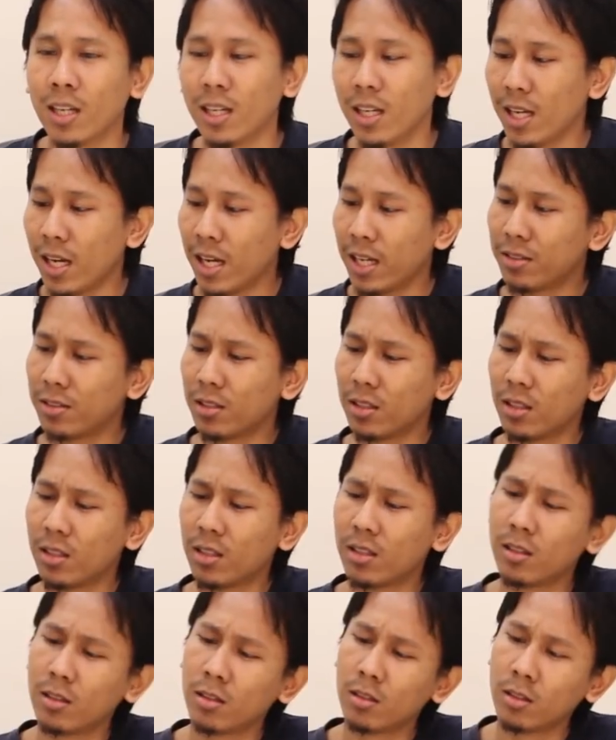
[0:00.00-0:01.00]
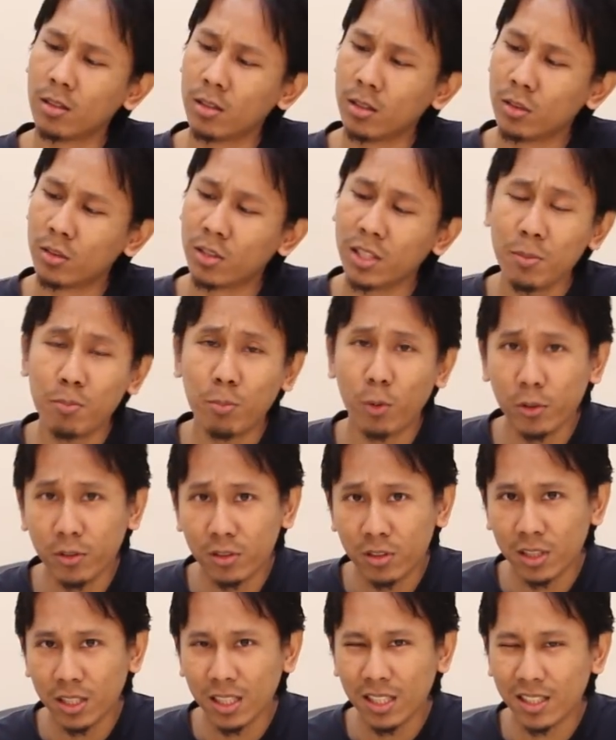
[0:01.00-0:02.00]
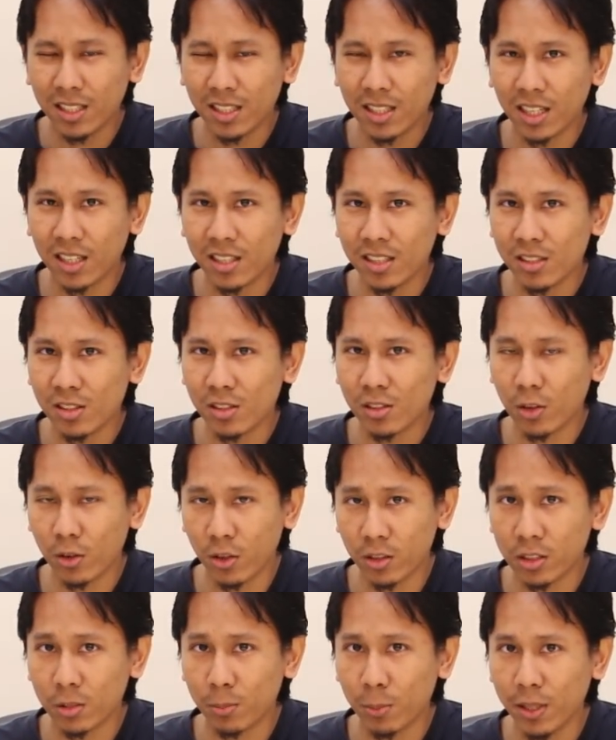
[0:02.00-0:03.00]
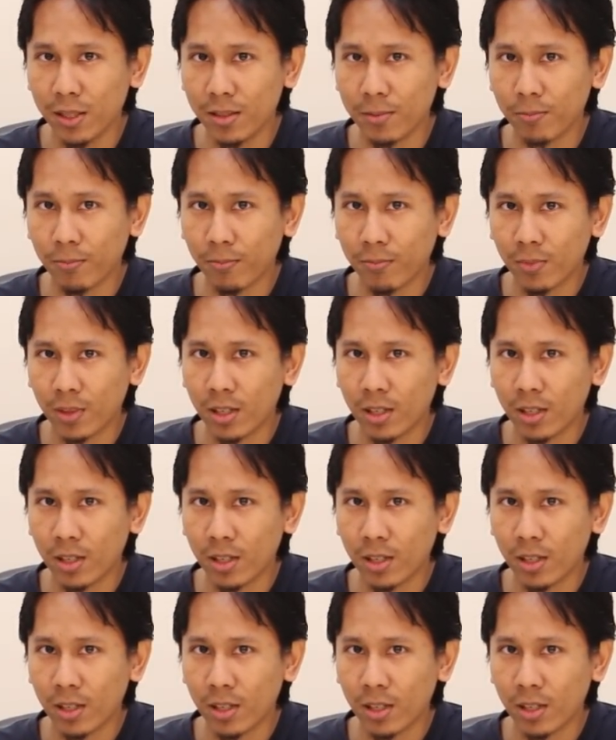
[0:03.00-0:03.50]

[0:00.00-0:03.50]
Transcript: It has a 3.3 GHz clock speed